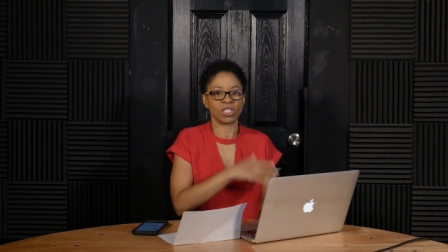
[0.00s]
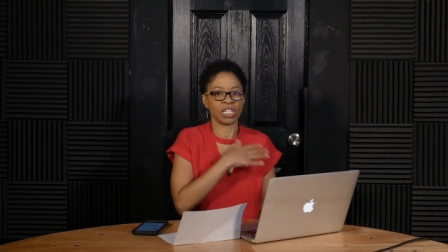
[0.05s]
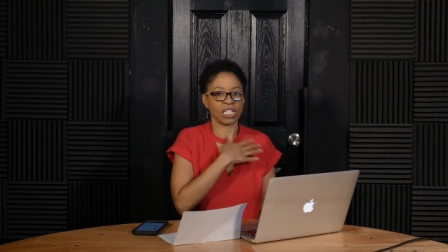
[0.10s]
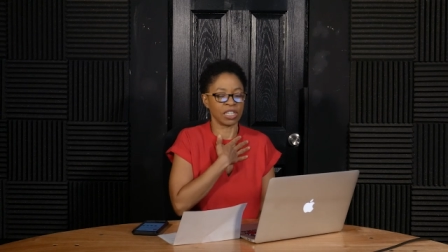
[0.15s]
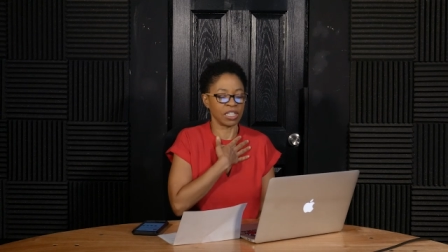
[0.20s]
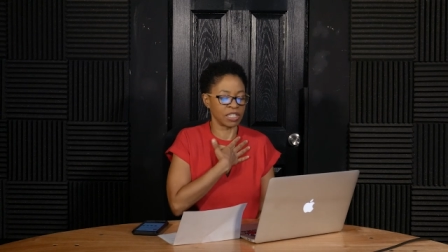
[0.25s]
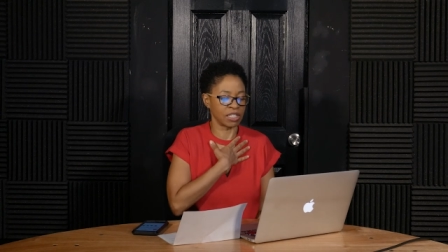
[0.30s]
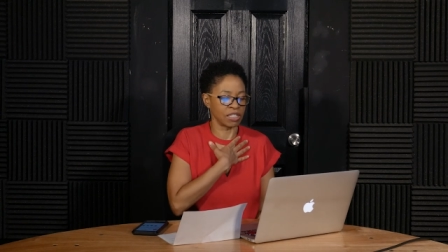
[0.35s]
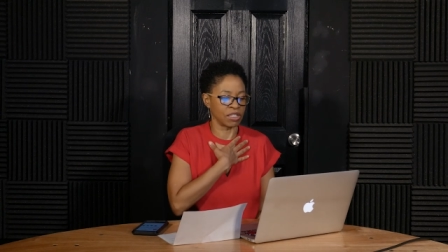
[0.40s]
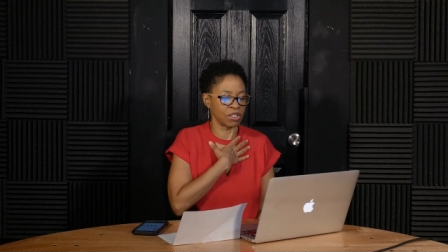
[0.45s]
He
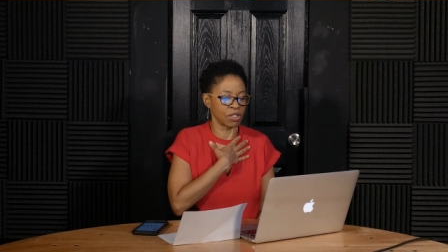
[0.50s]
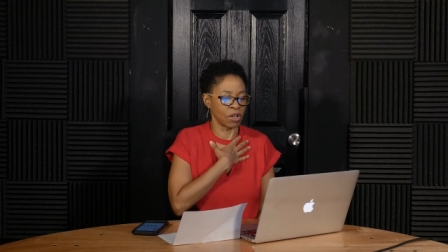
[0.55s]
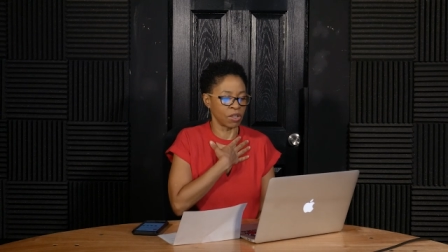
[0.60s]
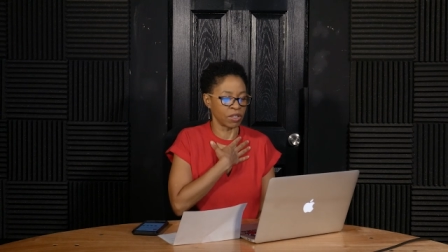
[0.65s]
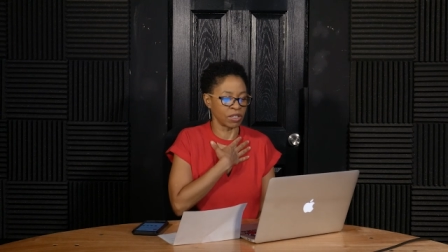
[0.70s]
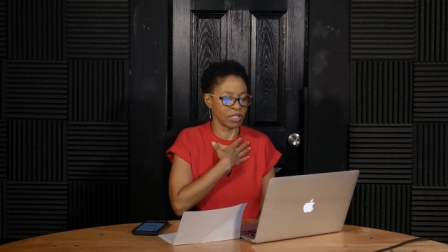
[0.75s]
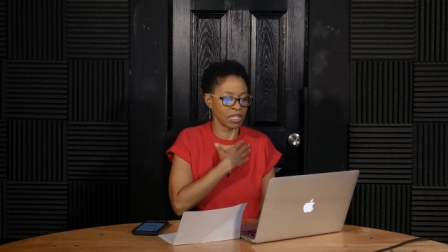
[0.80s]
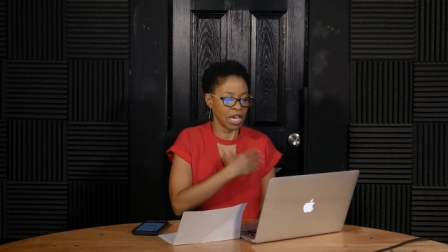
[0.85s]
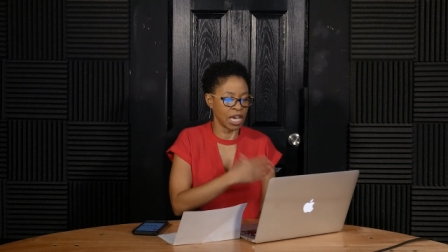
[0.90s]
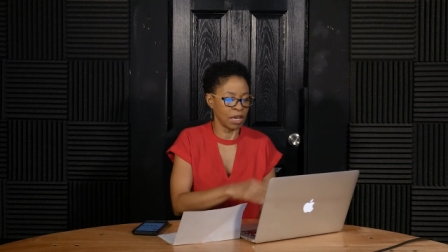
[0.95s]
listens all
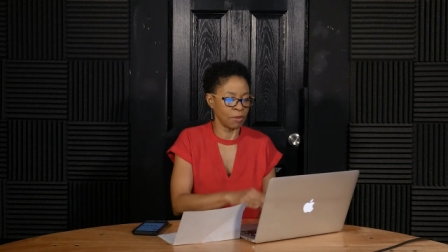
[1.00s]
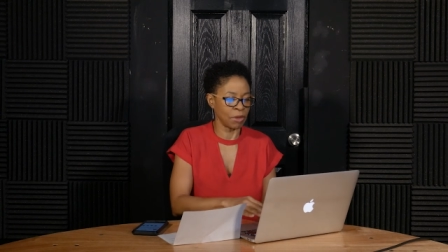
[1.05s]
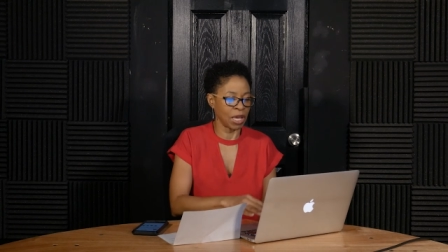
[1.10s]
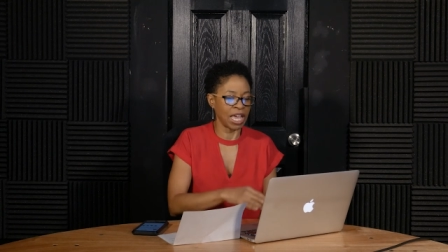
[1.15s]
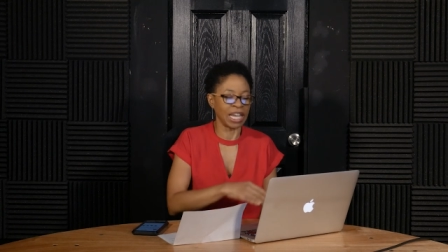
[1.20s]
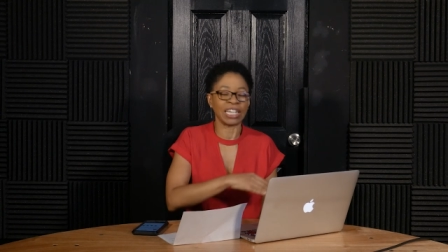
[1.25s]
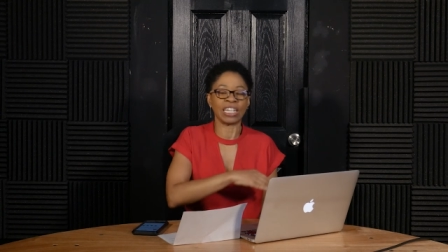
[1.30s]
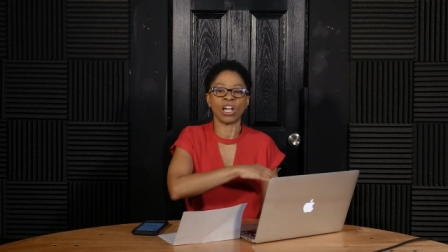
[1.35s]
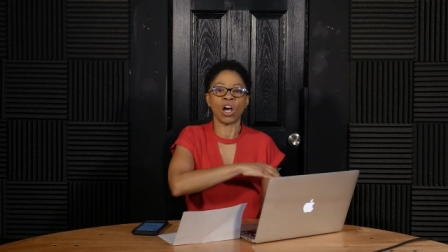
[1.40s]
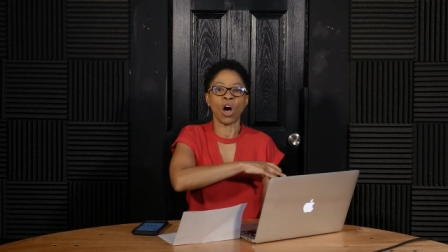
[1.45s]
the time,
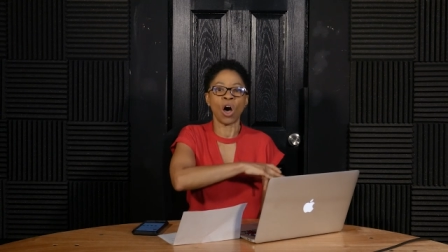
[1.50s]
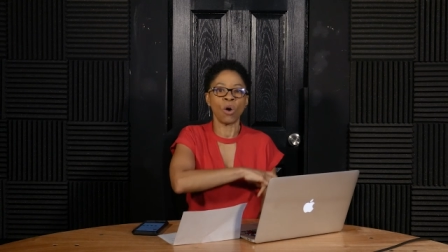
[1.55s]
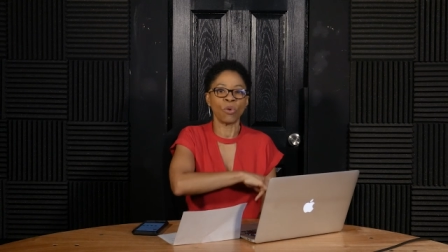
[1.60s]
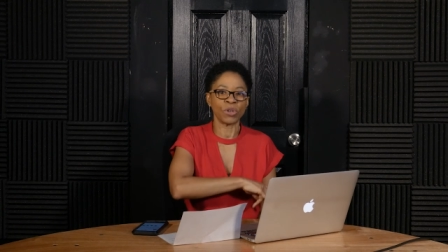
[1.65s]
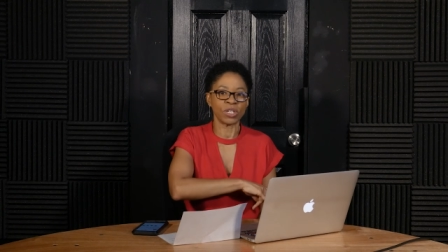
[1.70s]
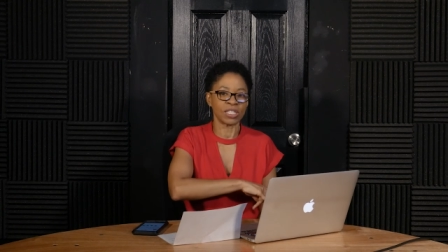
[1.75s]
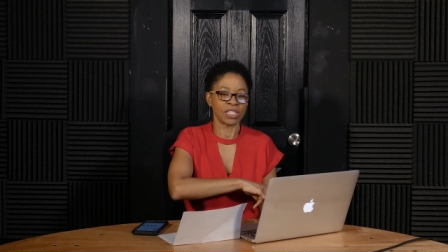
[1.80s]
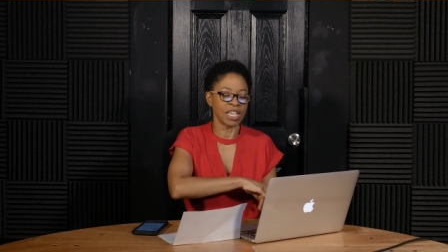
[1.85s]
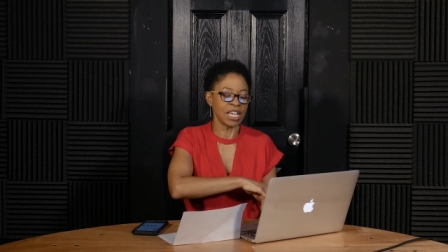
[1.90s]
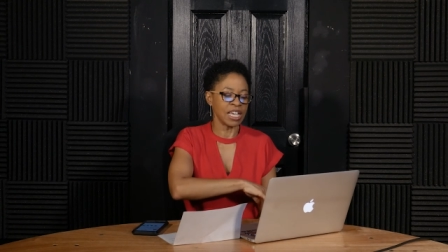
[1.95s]
and he
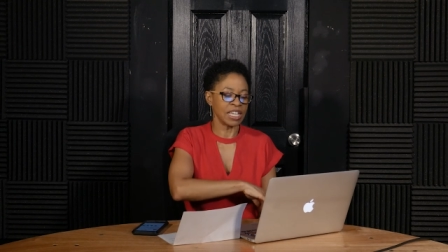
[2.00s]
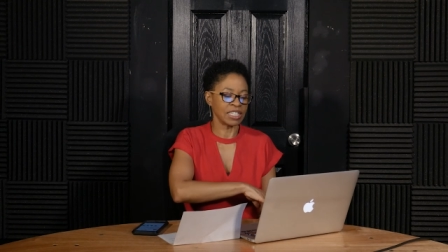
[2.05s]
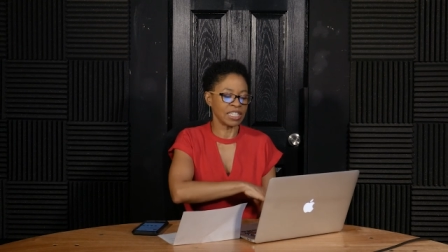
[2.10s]
always